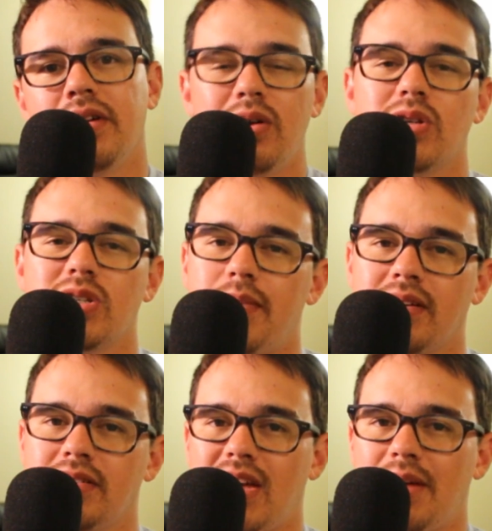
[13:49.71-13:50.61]

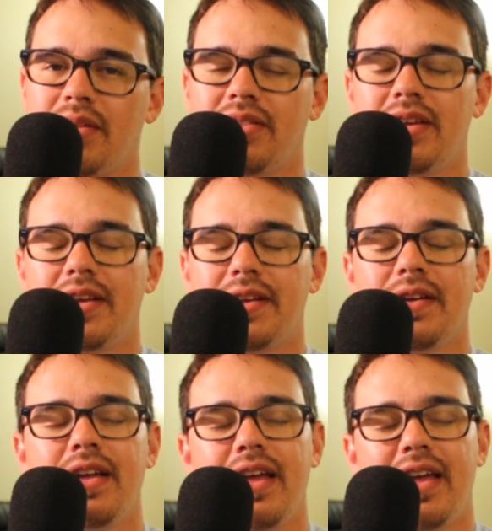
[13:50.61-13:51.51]
respect type of thing
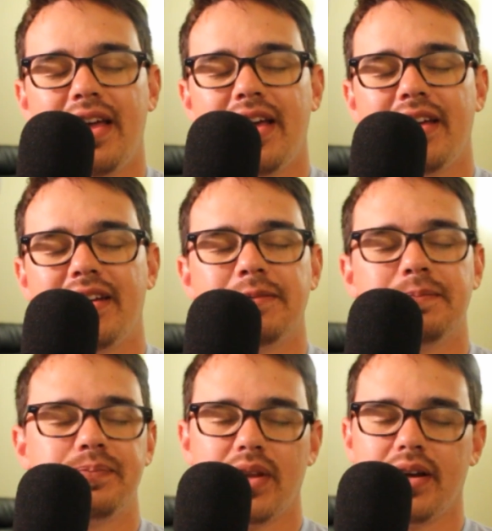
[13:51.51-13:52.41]
and
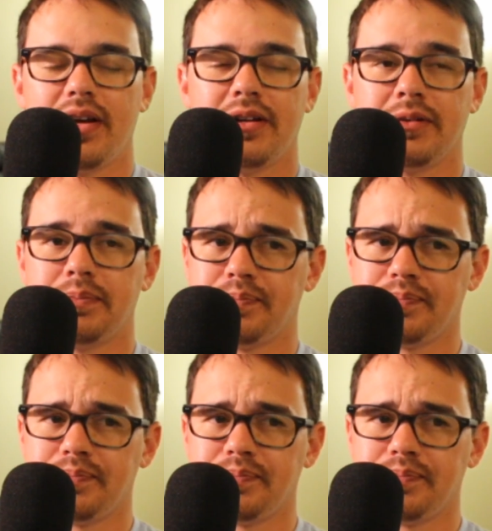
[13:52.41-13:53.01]
um